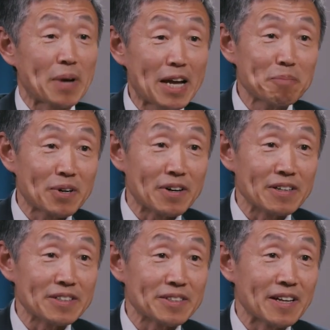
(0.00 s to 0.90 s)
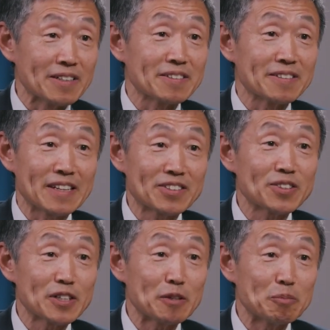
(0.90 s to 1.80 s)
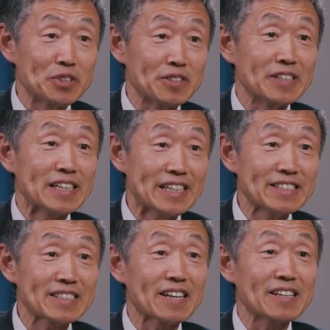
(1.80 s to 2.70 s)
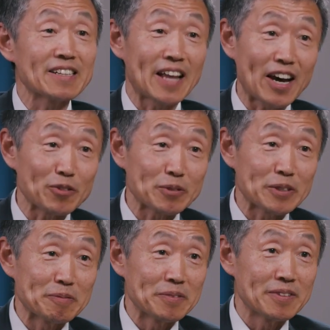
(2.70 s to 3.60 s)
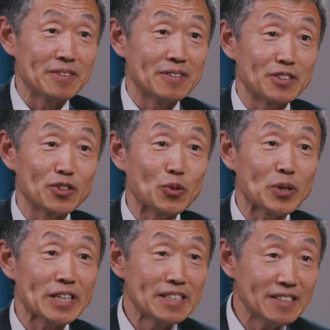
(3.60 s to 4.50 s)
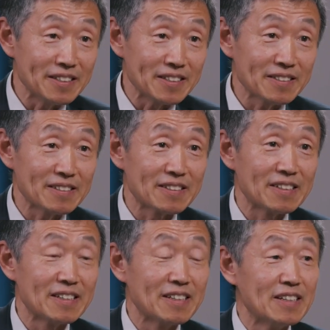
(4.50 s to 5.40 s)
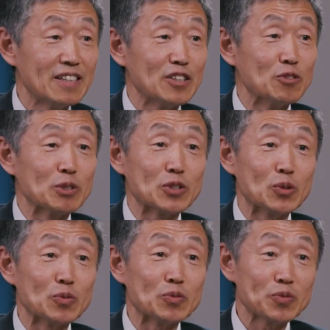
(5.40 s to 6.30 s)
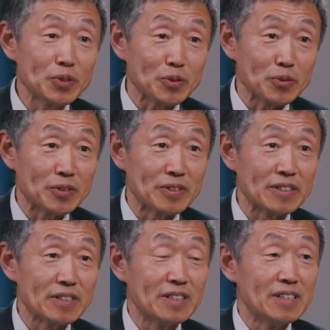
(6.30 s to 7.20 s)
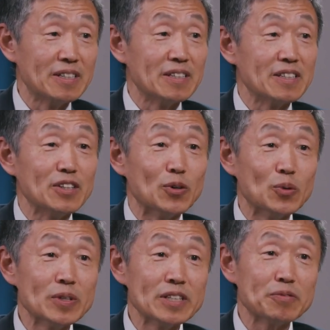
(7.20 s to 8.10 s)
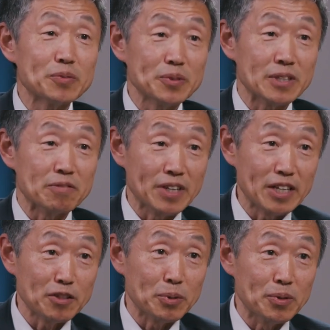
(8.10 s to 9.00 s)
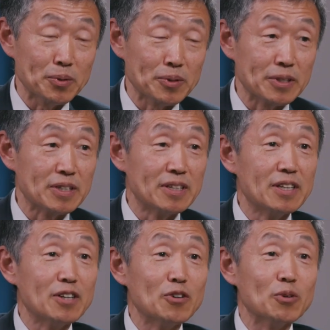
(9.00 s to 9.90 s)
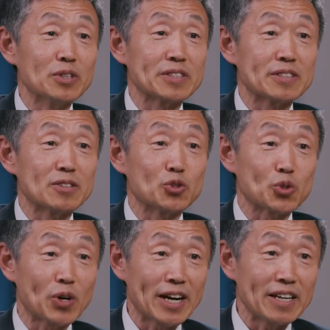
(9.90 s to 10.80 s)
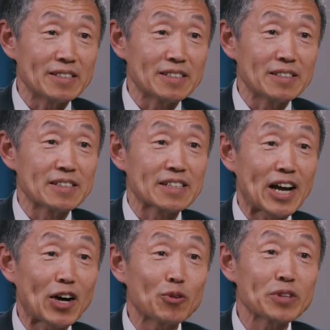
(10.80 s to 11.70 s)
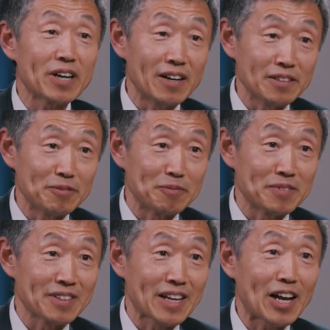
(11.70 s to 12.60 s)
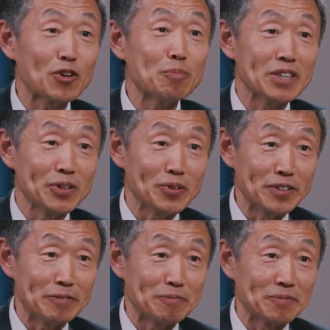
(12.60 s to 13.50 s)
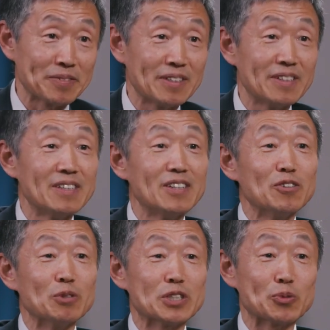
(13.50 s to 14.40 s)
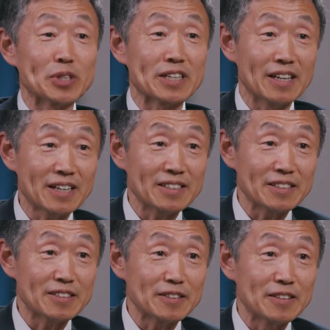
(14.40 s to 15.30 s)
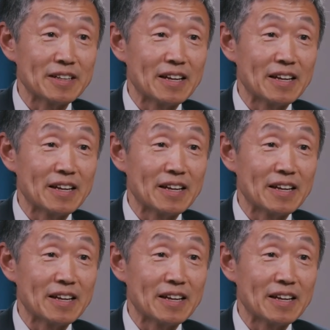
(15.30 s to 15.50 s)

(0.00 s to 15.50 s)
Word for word: bad part is that that's the temperature inside and out. There's no heating, there's no fuel. The only fuel available was dried cow dung, cow manure, which we collected